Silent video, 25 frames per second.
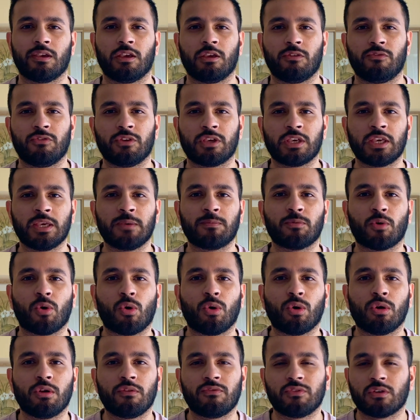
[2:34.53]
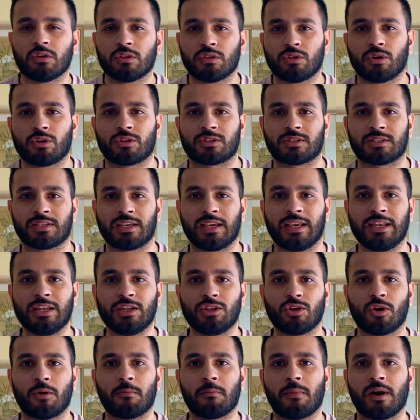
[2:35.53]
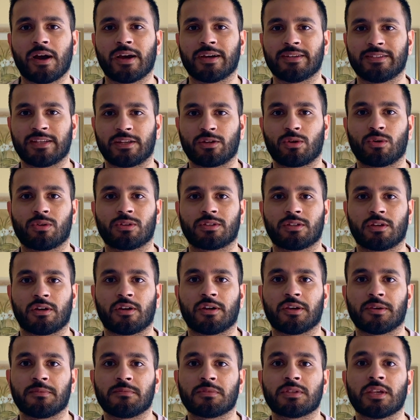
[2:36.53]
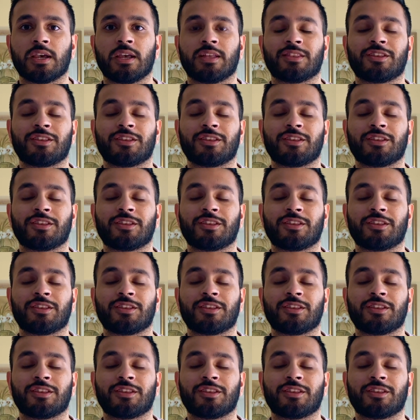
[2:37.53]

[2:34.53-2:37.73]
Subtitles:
If you keep all of your thoughts in your mind at all times,